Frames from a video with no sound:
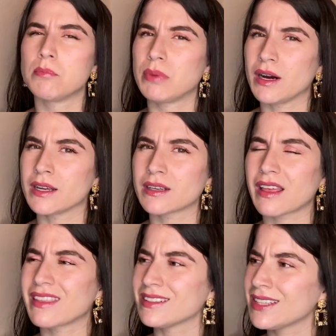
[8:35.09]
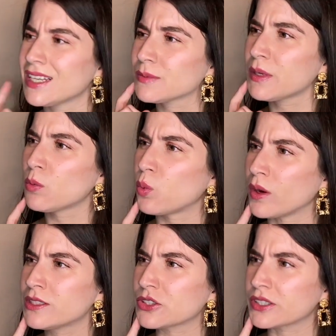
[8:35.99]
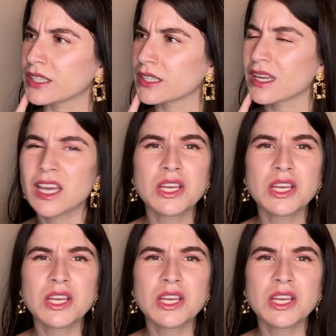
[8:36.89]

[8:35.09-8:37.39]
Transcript: but this has me wondering,